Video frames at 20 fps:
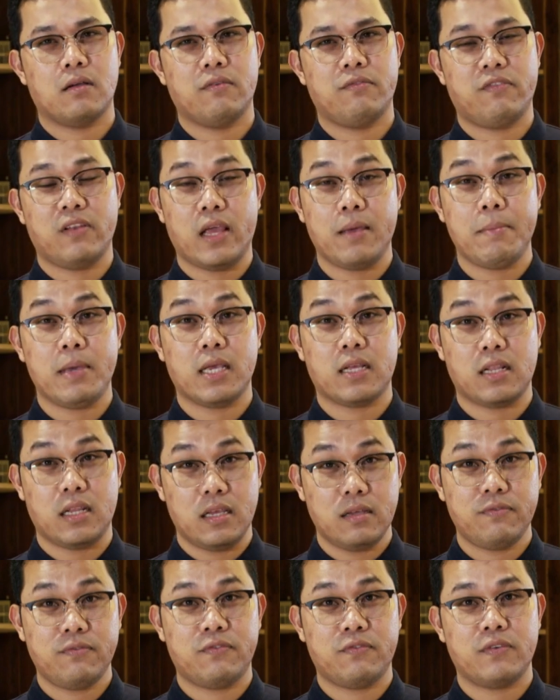Flaming
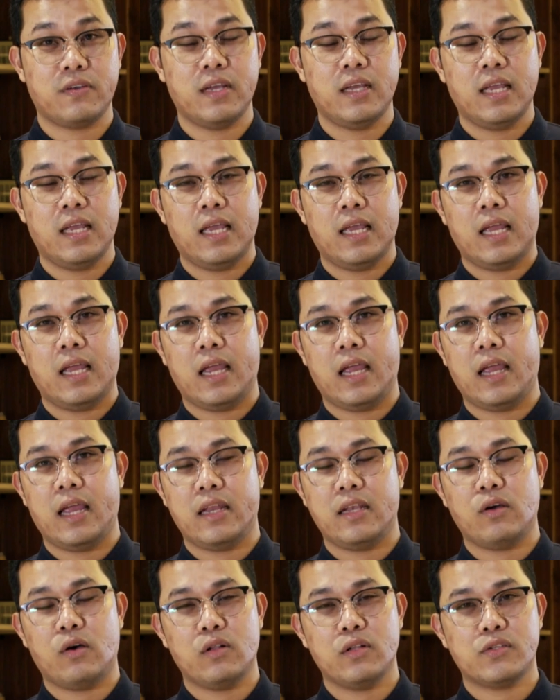Cliff
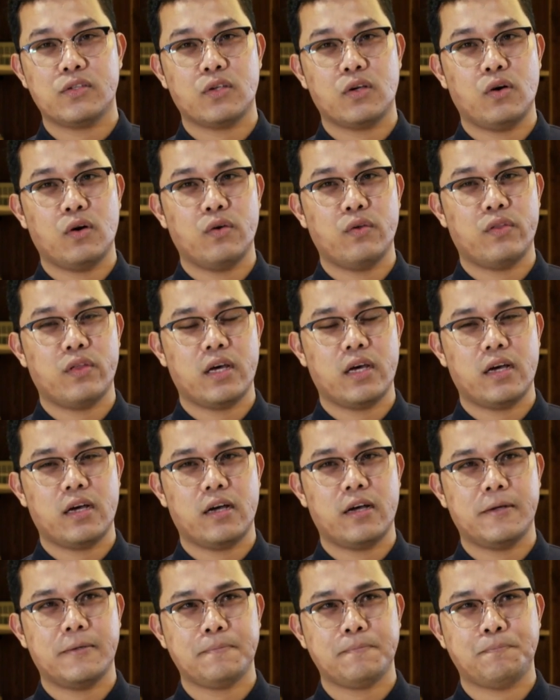and also
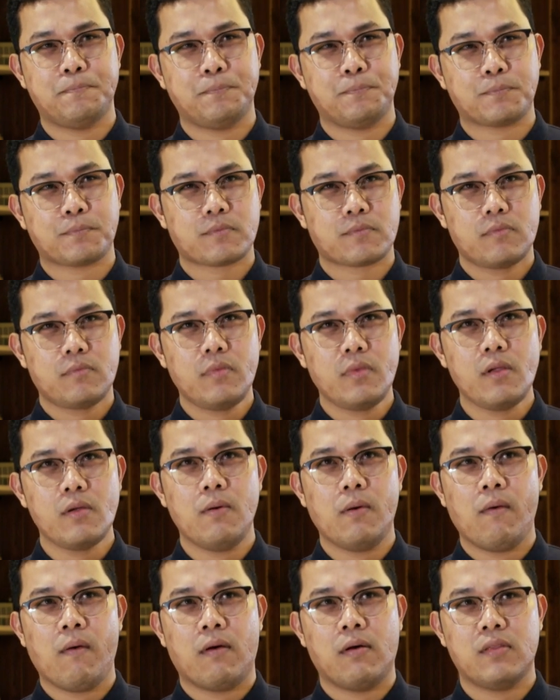
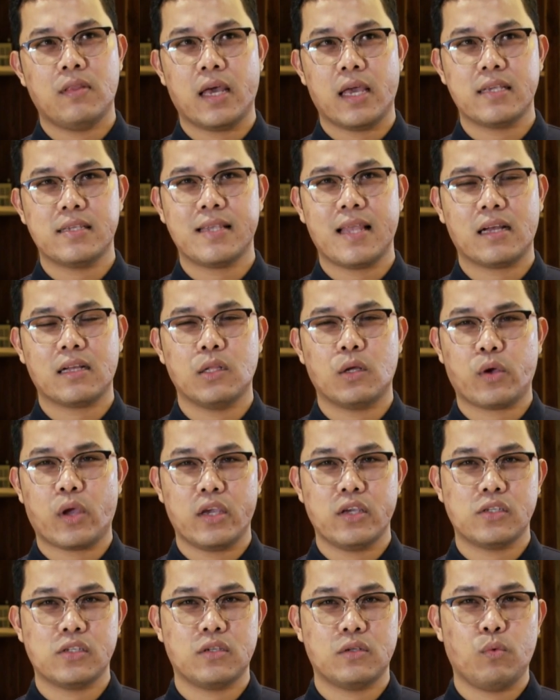the exact
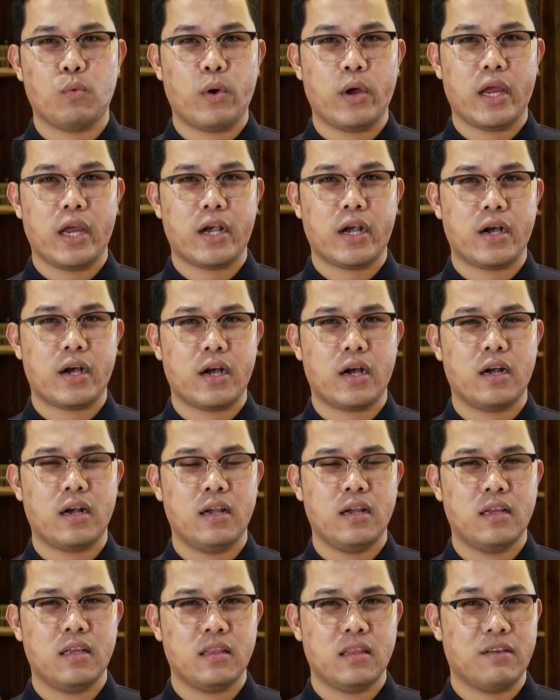location where
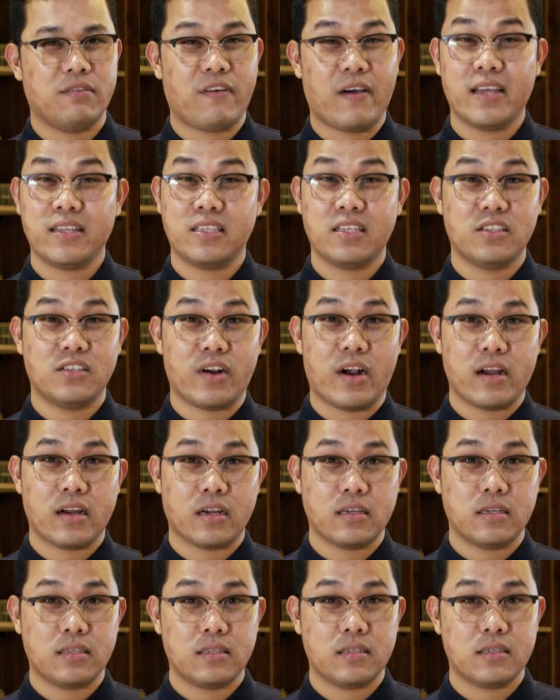the fighting
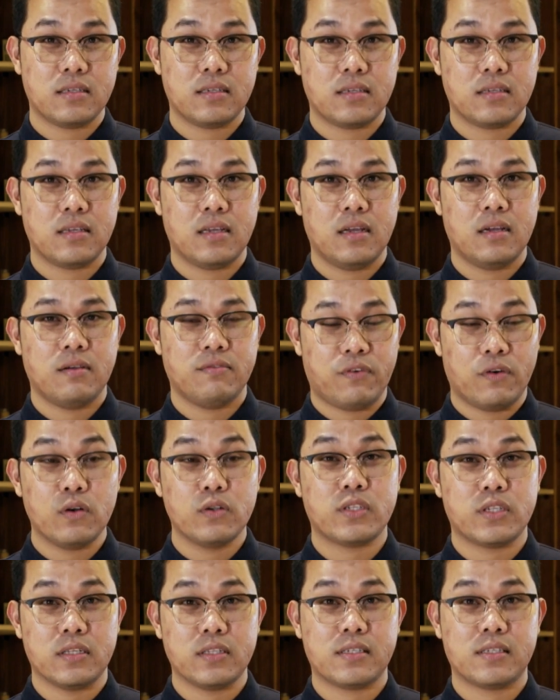dragons
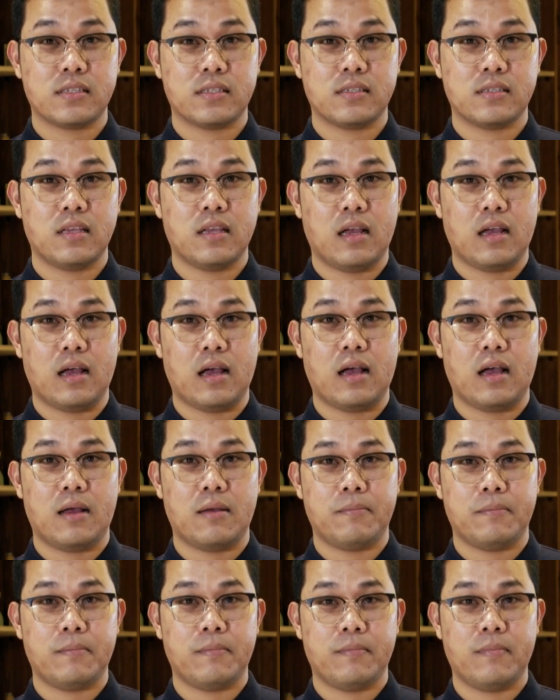fossils
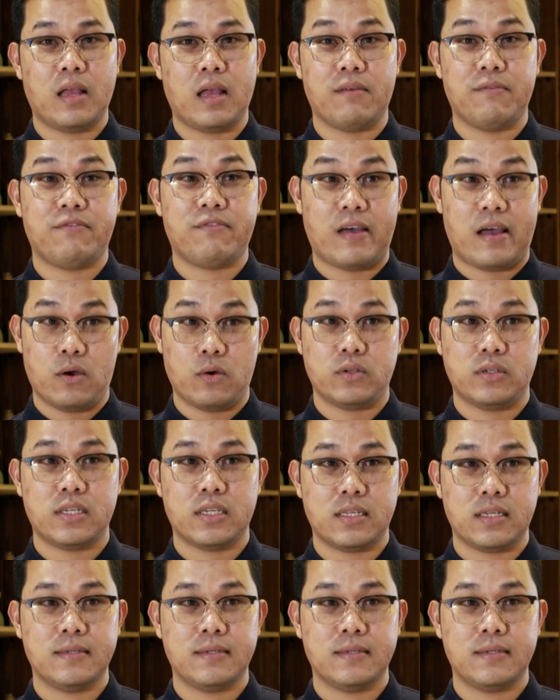have found.